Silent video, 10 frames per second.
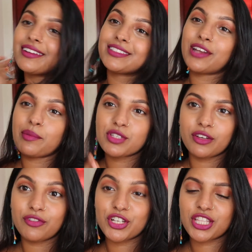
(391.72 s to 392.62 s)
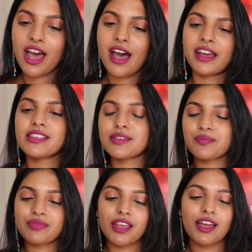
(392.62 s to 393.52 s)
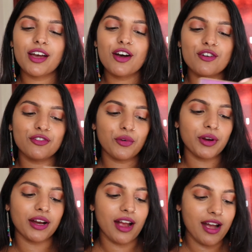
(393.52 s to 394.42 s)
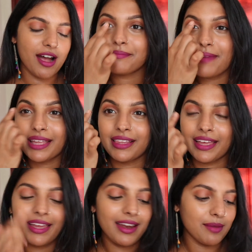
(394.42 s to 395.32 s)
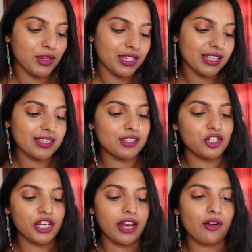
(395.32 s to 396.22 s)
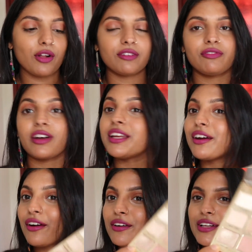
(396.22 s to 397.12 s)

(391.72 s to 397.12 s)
So now I'm just gonna finish the eyes. For my lid, I'm using this shade called Funny Girl.